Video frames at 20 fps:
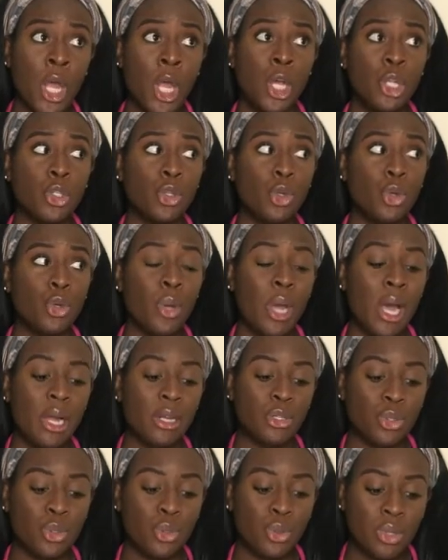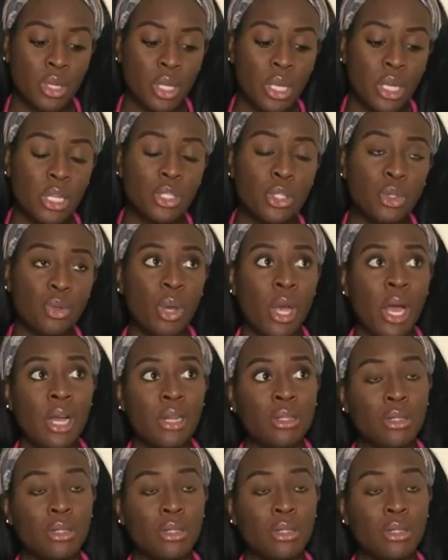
So you had to do this, you had